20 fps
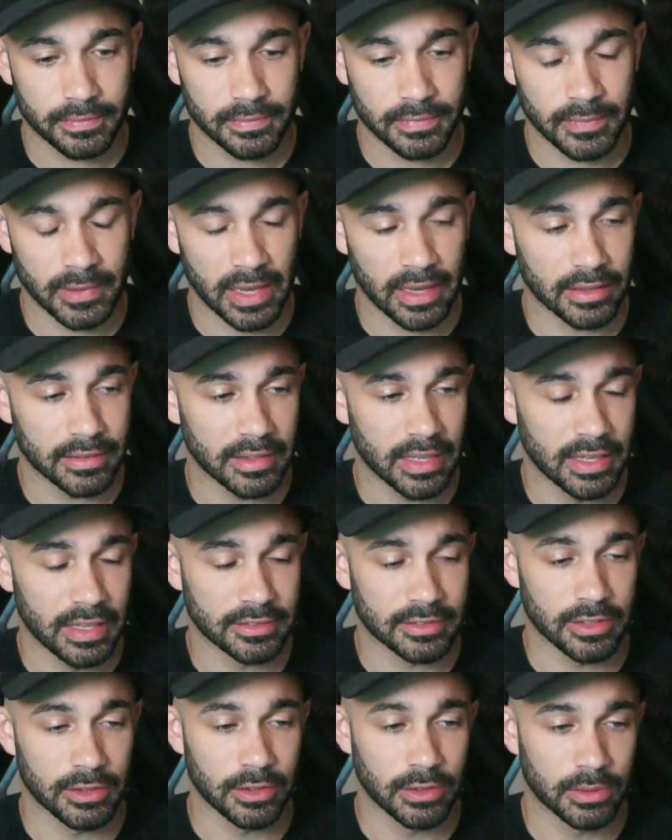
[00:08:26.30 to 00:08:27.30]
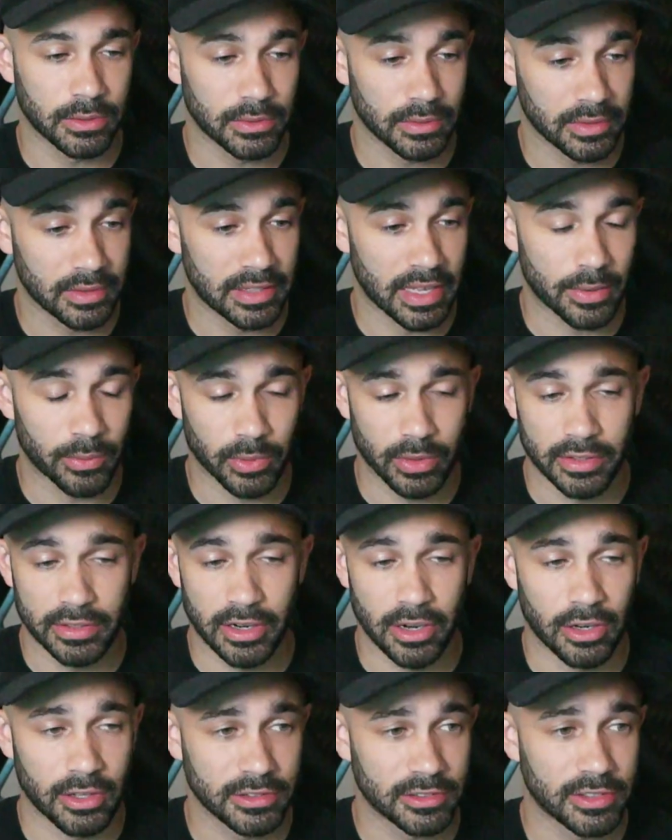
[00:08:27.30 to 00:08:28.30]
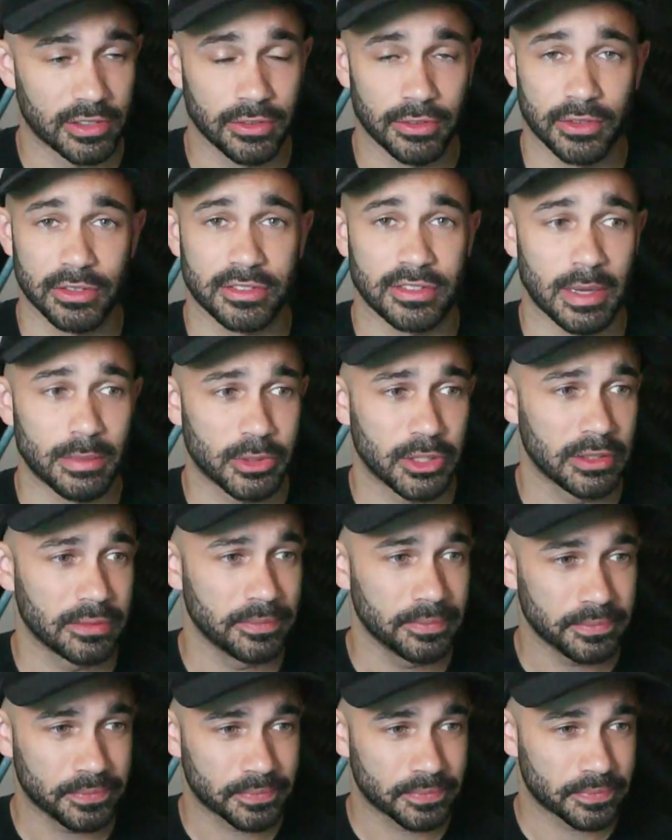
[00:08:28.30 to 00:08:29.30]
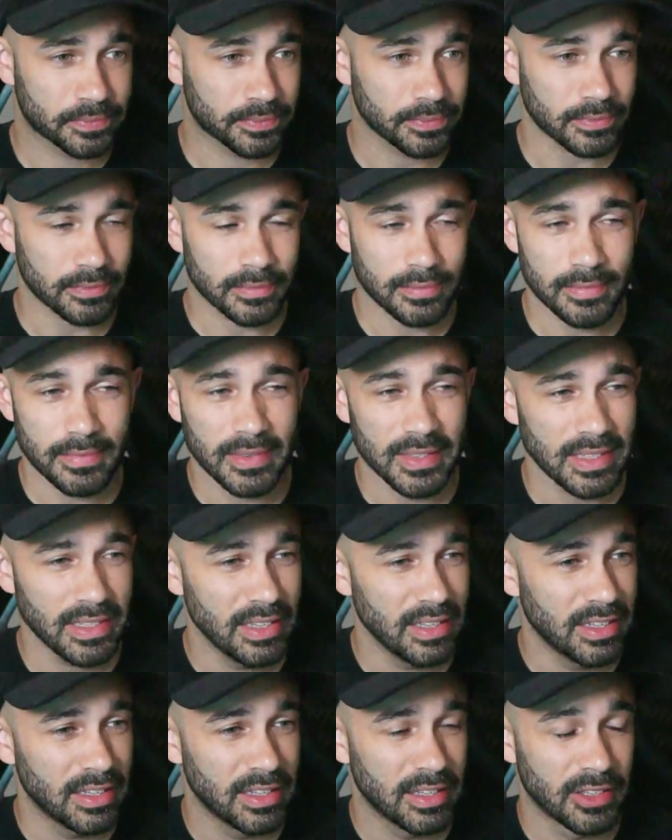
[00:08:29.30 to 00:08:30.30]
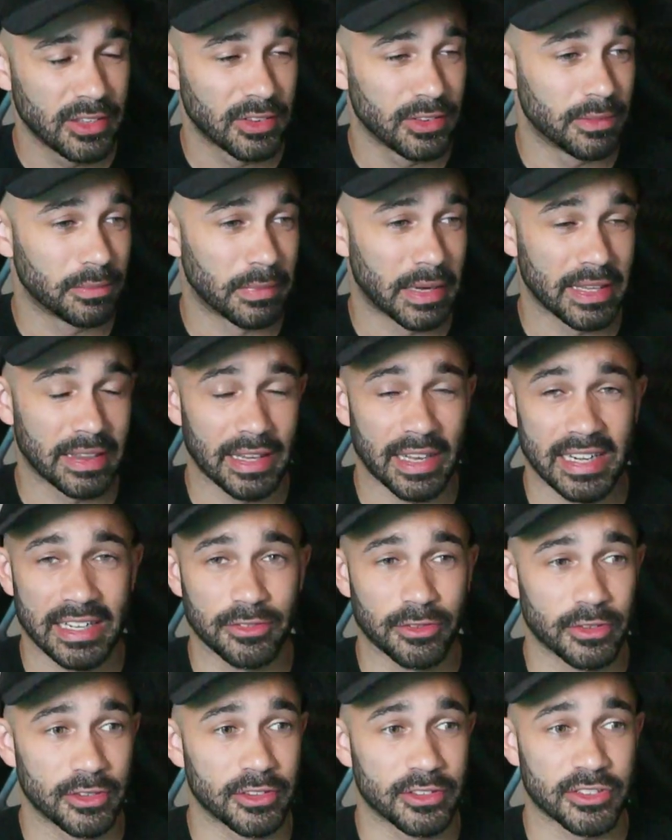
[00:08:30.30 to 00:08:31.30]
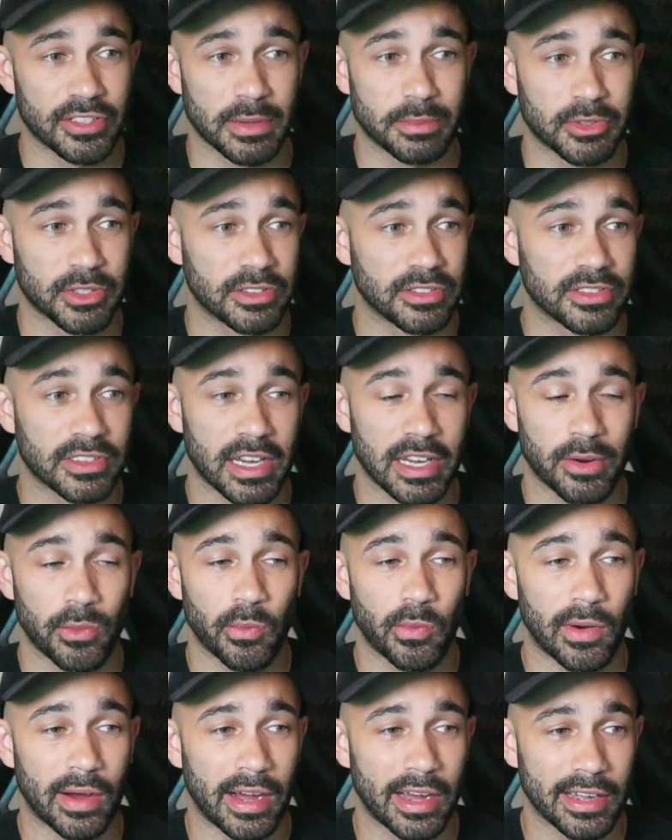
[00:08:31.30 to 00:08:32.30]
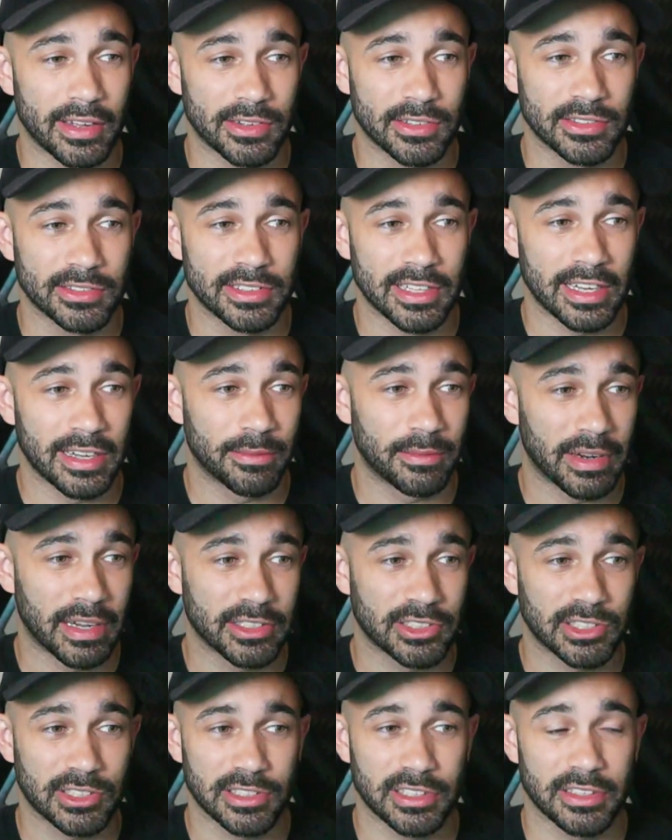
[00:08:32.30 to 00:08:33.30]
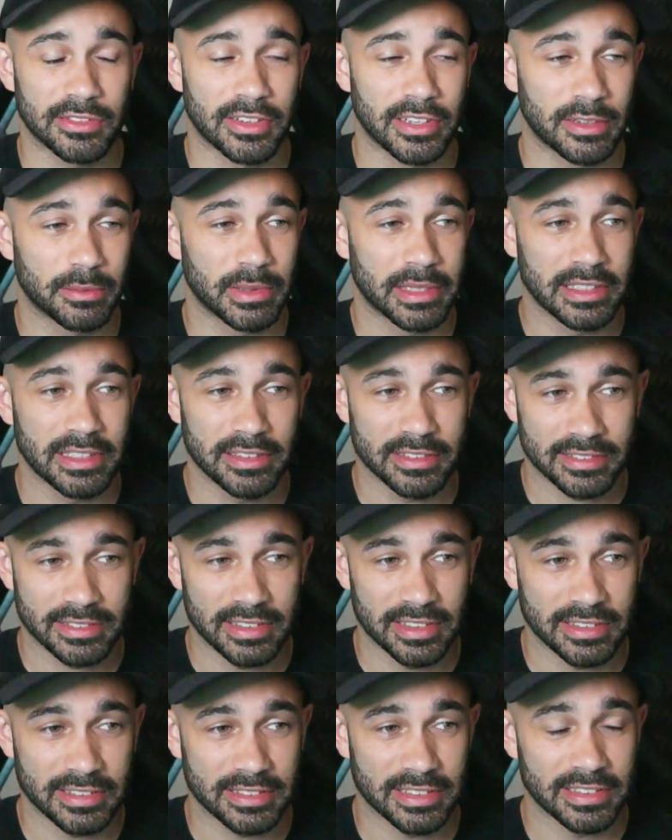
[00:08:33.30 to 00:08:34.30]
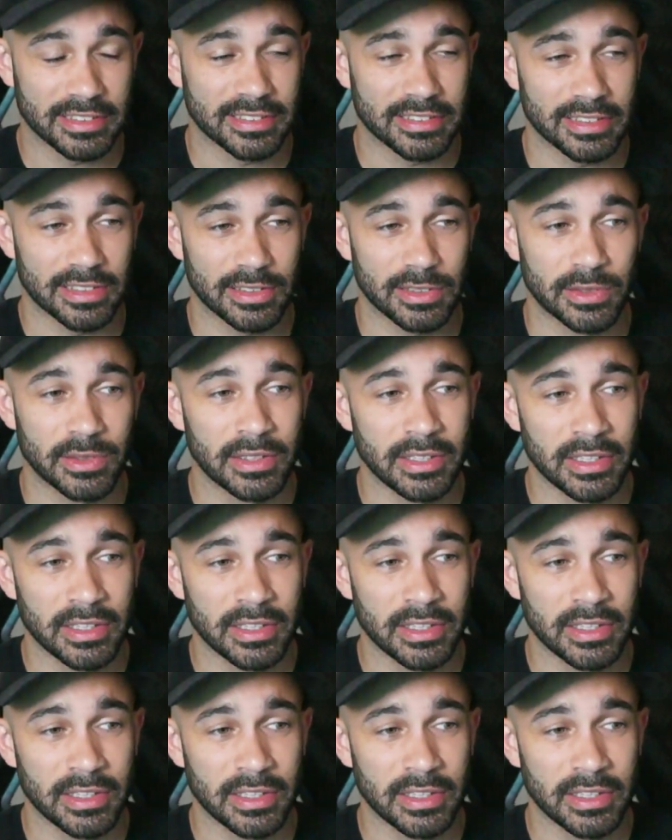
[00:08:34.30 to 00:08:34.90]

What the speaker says: Yeah, and so then we're on to the reception. My lighting for the reception is kind of wild. I'm not sure if anybody else does this, so